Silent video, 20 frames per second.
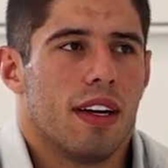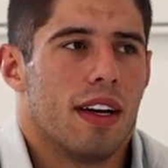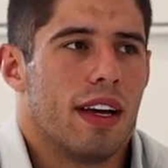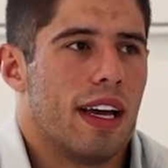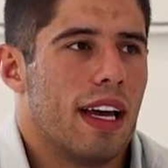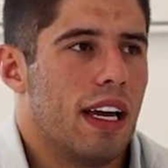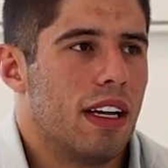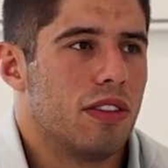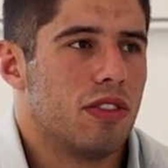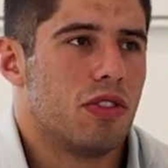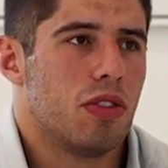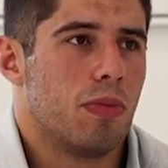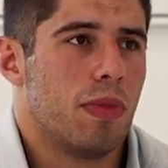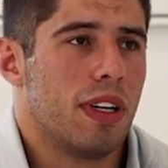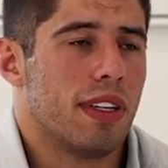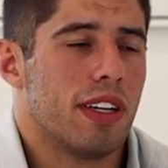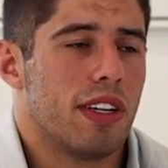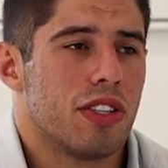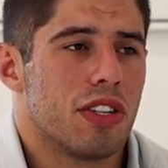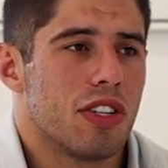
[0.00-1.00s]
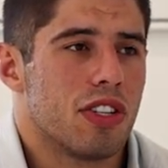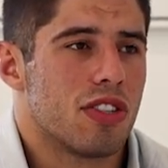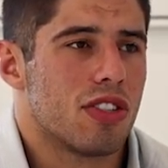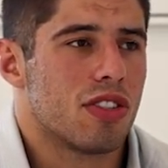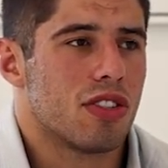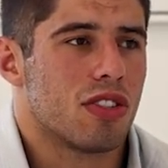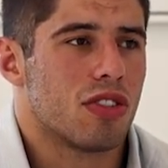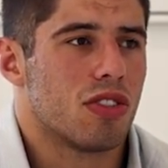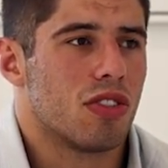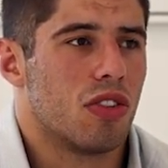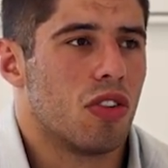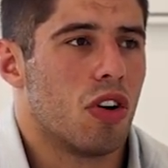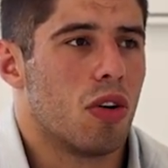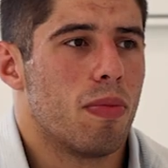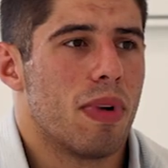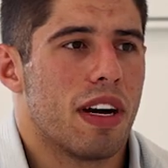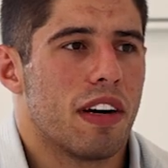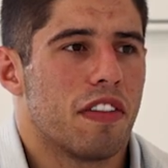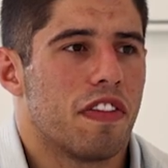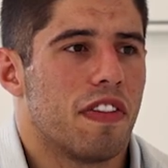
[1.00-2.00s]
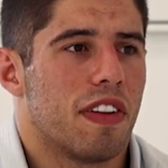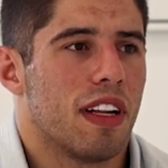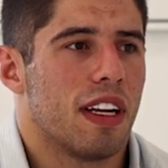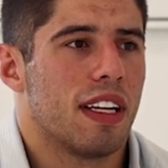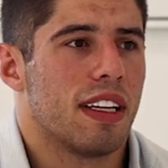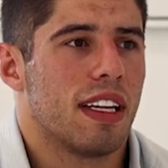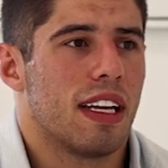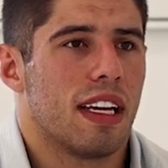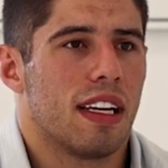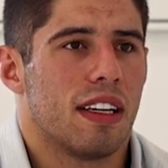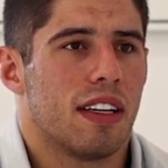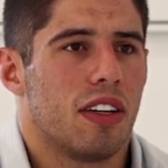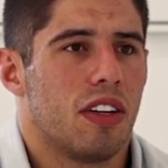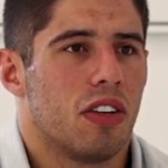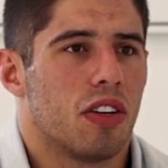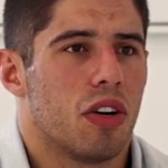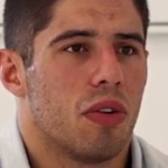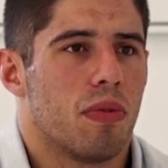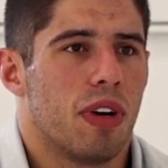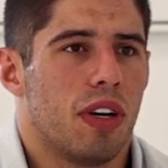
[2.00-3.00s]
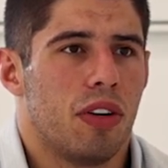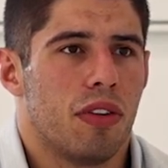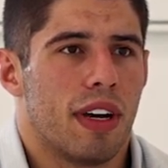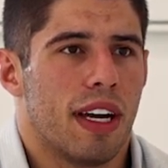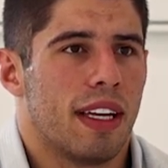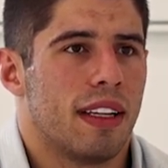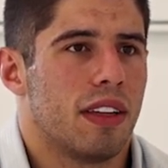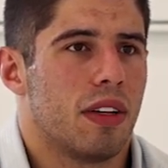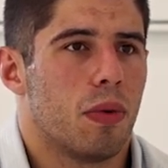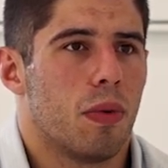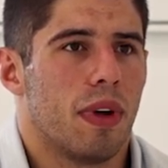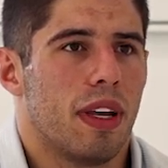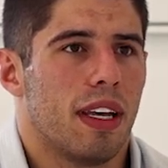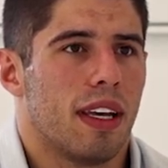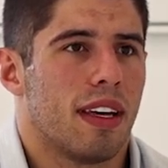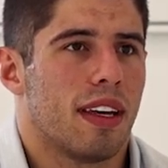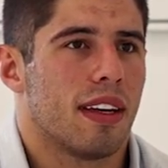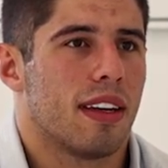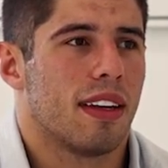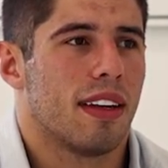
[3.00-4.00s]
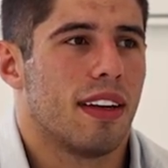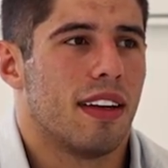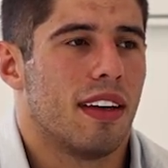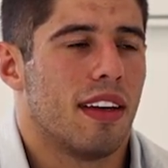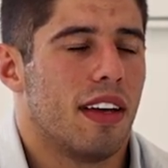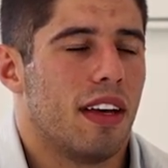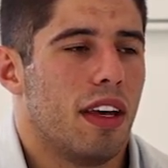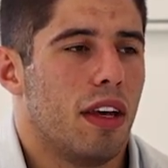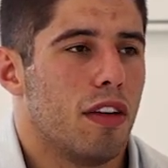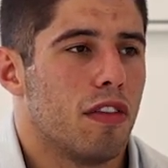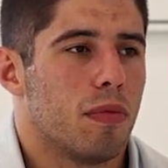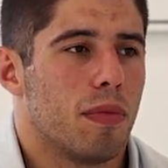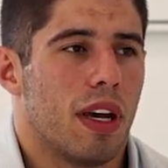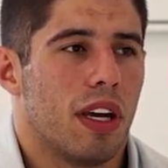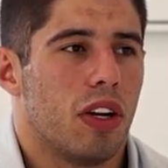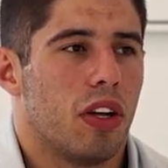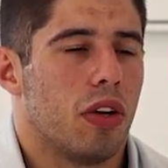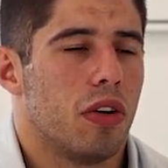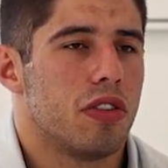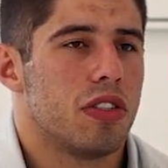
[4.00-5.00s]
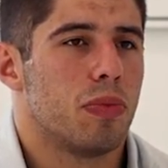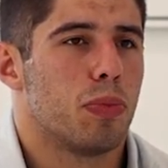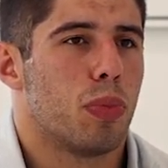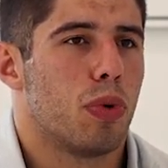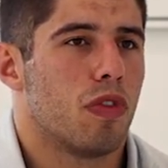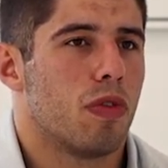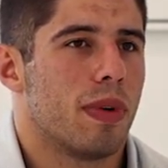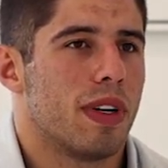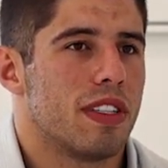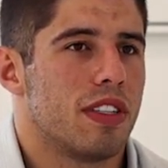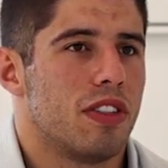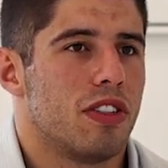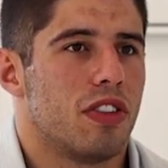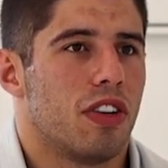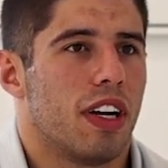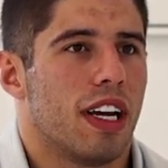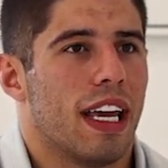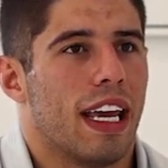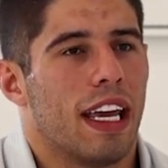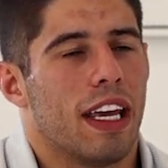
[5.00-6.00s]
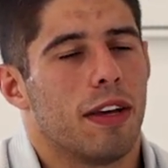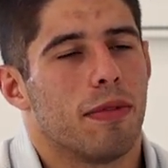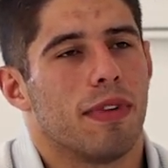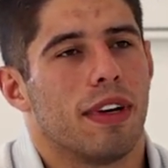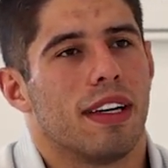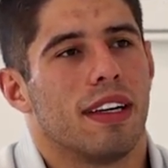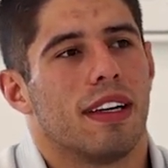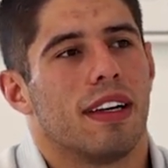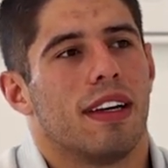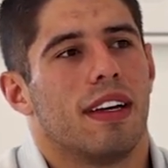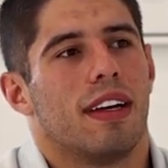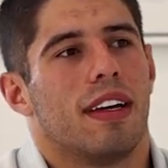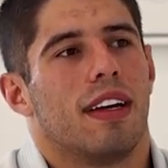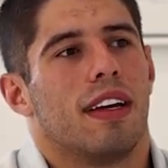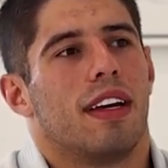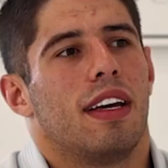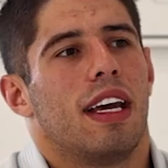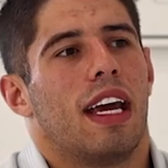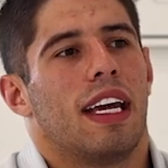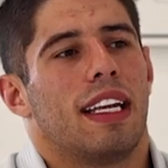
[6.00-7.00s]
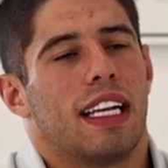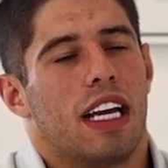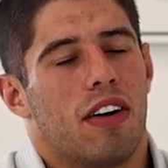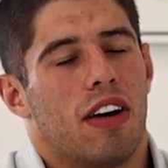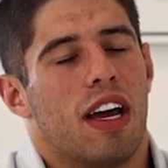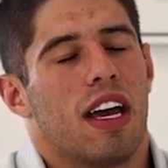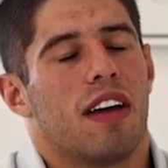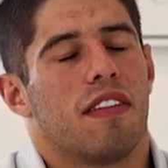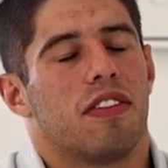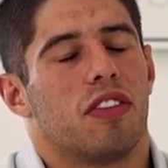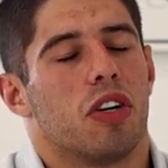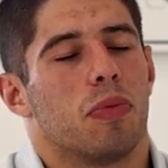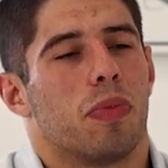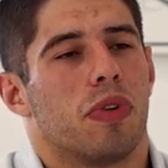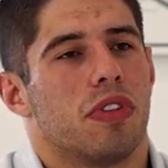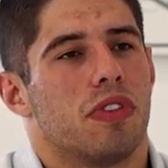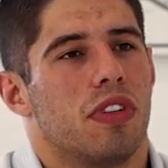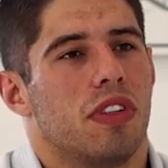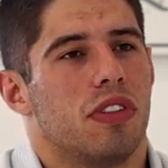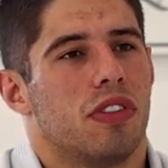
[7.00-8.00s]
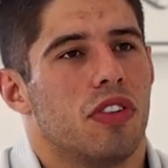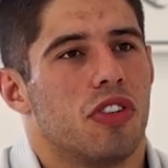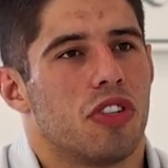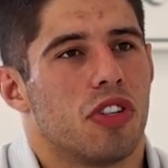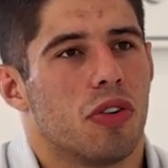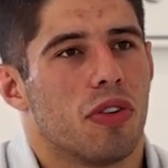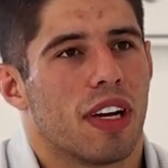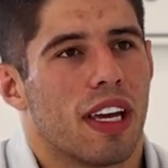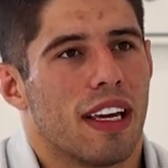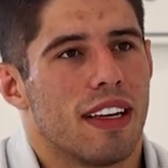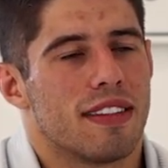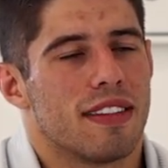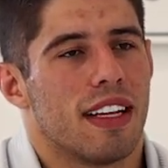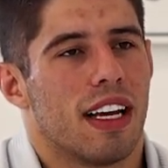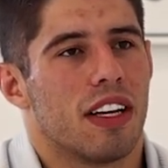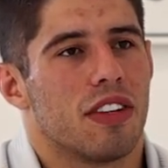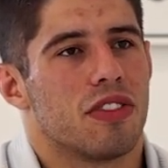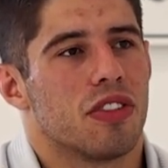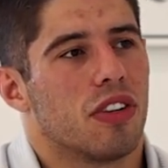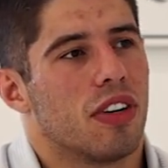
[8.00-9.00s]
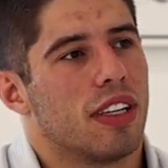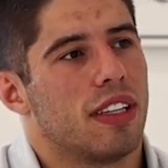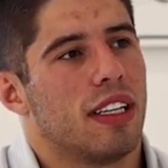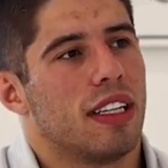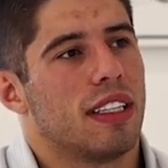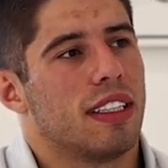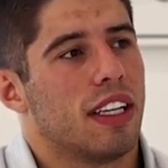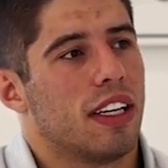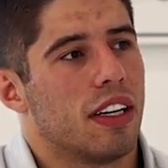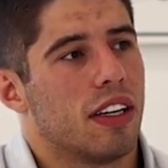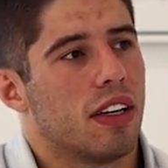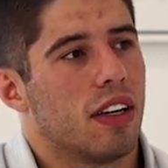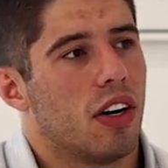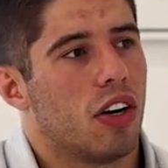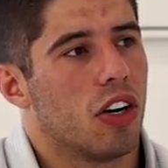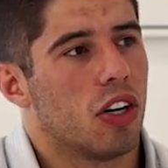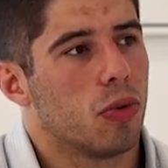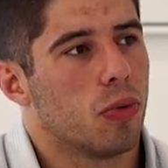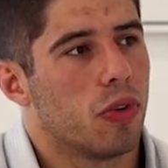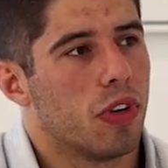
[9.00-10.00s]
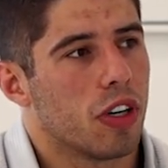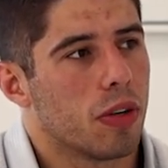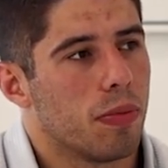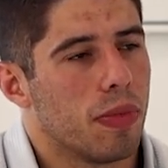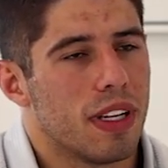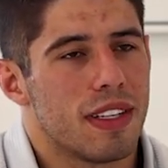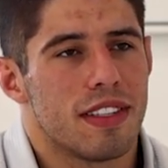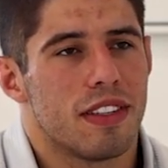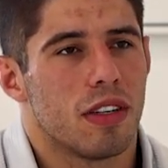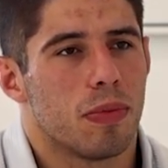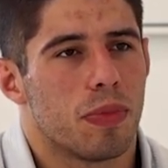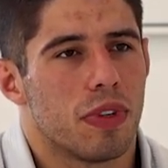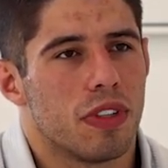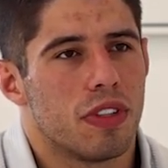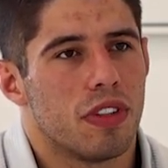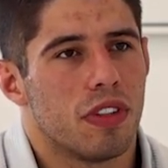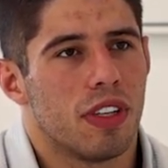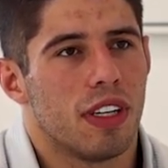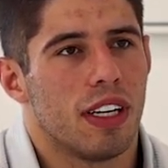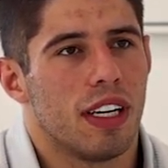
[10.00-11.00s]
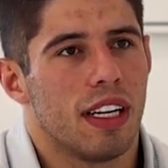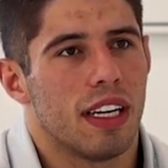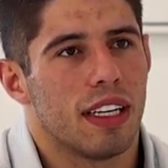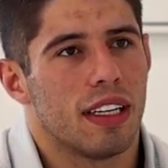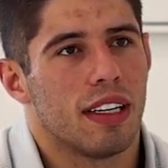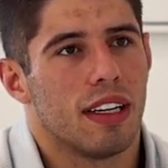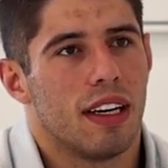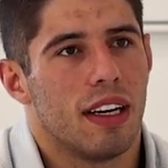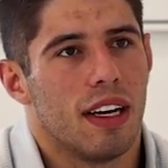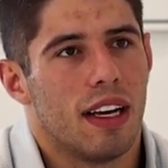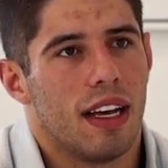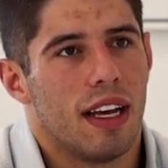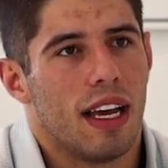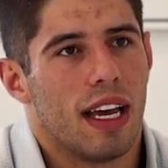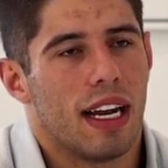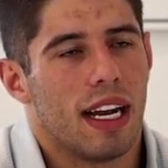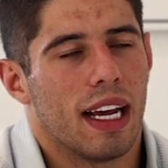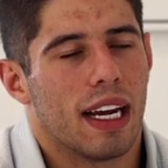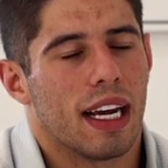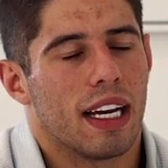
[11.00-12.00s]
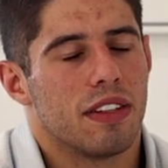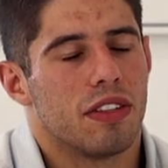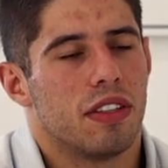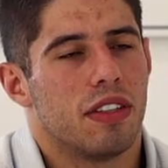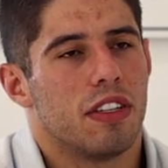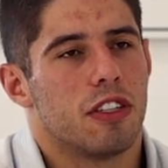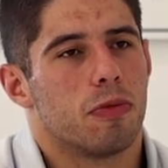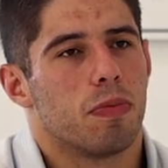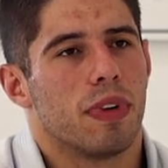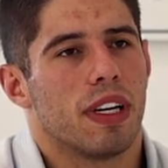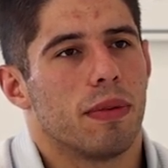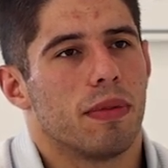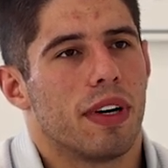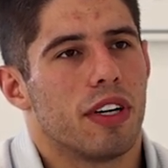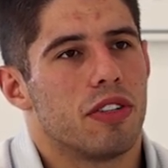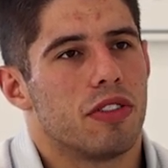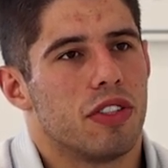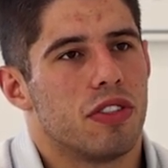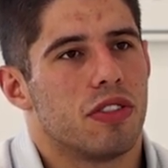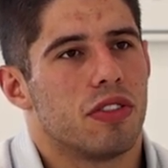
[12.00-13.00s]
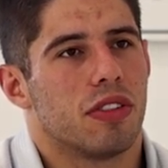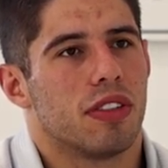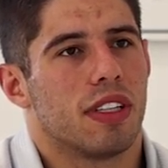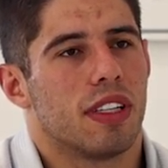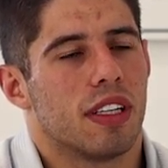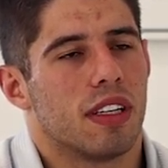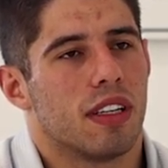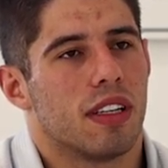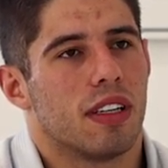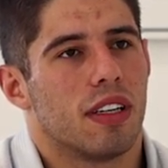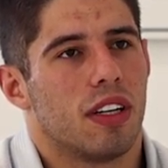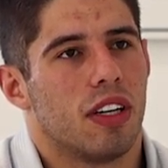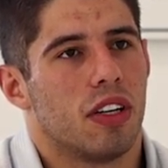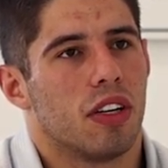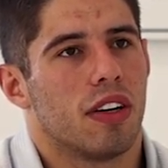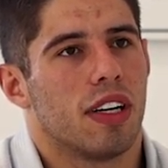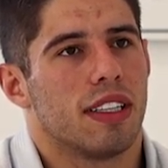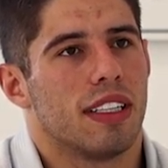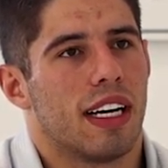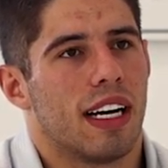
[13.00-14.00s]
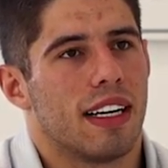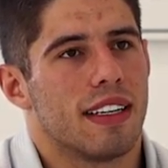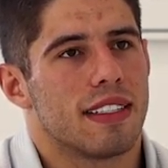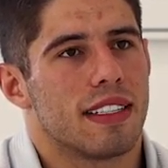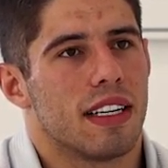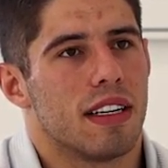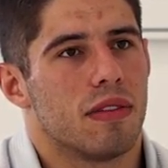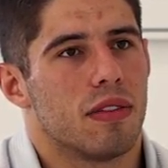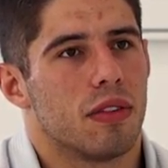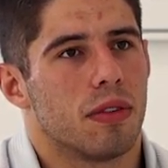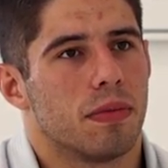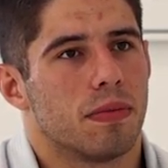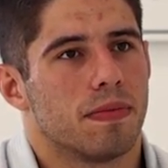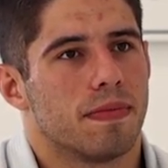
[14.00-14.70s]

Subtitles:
And to me, there's just no better feeling than, you know, when you end the week, you've made huge improvements into your game, and now I have the opportunity to showcase that. So I think the hard work meets the opportunity, and I get to display my jiu-jitsu, at the highest level.